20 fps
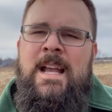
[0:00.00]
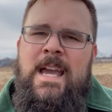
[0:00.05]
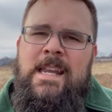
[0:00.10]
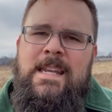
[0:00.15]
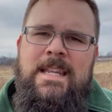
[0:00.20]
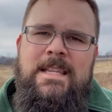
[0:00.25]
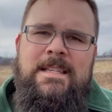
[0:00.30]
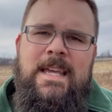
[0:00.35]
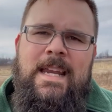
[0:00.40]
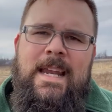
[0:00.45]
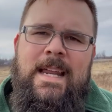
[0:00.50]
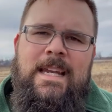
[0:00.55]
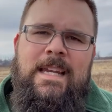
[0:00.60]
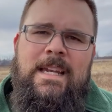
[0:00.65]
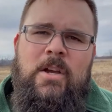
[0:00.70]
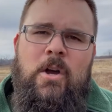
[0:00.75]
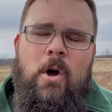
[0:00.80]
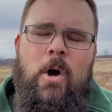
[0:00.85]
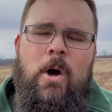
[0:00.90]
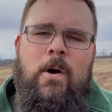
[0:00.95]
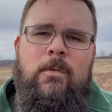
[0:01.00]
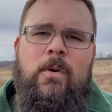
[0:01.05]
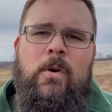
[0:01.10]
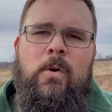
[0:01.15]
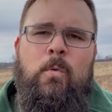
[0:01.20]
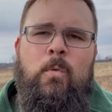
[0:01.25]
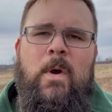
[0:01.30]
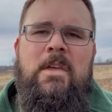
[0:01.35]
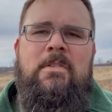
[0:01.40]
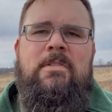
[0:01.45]
and he's kind of going to go
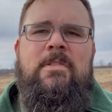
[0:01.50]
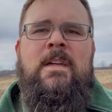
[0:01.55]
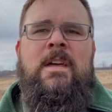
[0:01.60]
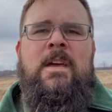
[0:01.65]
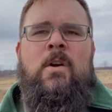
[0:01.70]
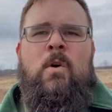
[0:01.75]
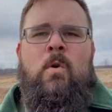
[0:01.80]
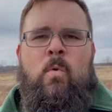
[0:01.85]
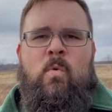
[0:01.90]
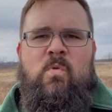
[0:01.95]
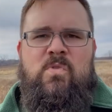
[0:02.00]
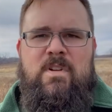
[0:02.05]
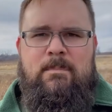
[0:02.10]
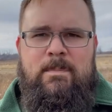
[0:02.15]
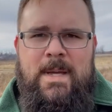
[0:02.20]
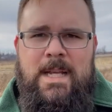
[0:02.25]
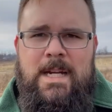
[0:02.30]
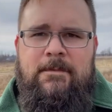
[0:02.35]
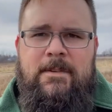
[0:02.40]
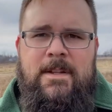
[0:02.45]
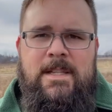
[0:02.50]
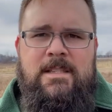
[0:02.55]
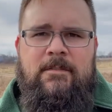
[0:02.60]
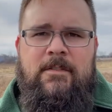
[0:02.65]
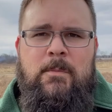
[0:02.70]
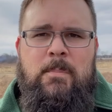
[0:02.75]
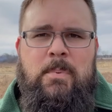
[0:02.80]
over with the benefits of